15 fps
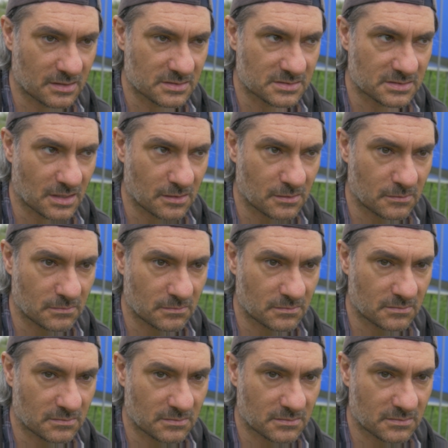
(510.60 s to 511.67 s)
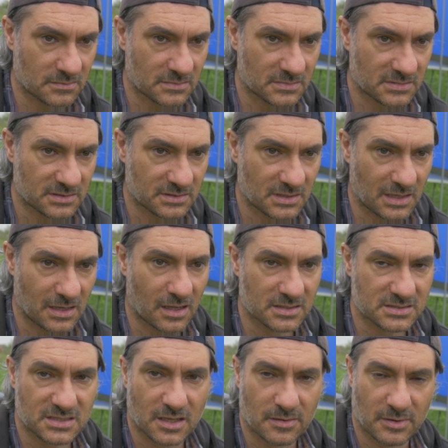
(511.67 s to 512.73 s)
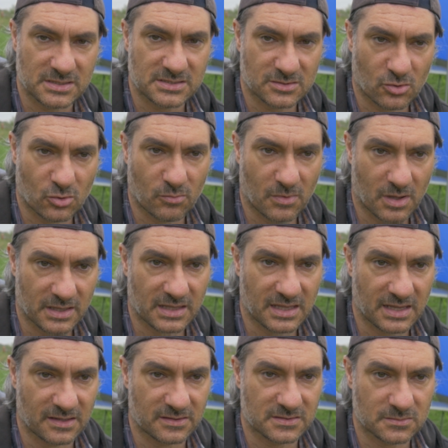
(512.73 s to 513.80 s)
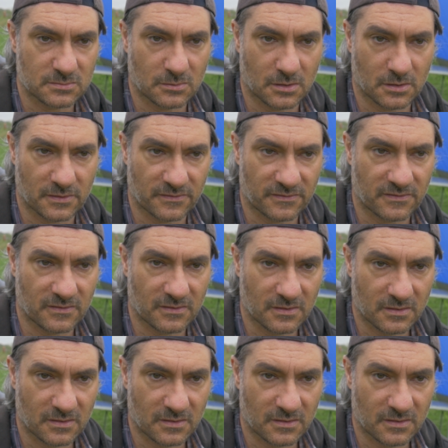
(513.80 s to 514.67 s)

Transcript: So the last time I saw my kids was